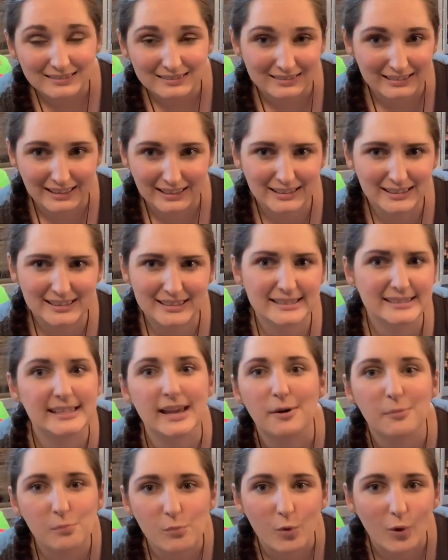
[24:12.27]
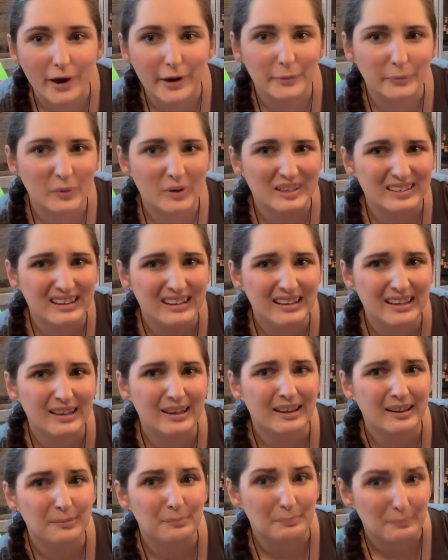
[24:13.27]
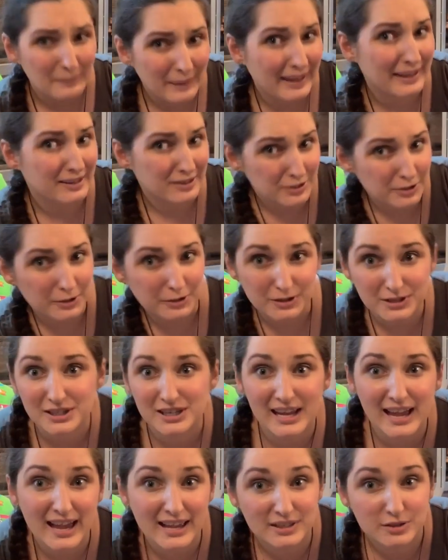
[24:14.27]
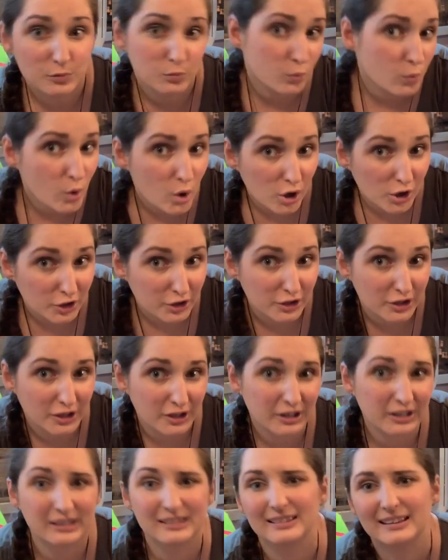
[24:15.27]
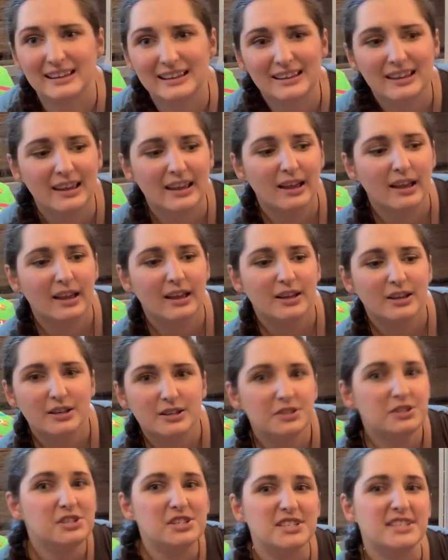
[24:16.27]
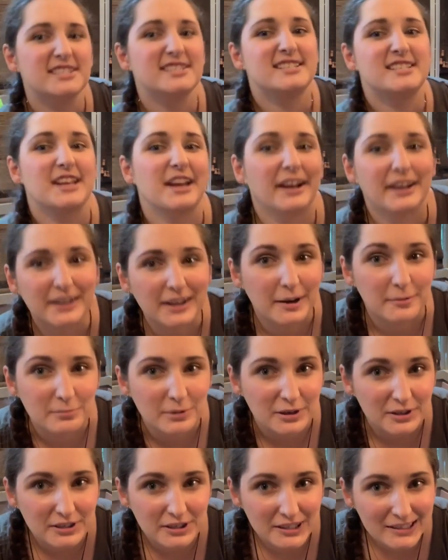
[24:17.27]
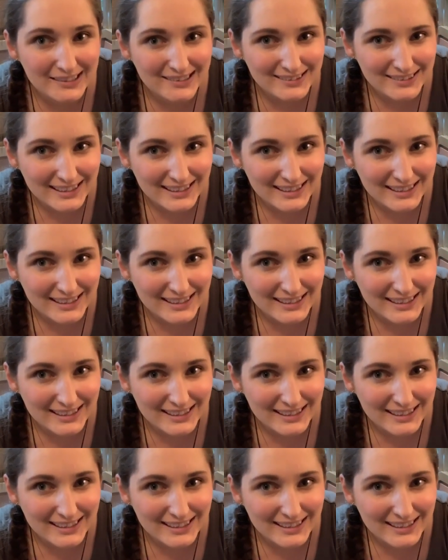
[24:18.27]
like someone would make sure she has water or like just check up on her.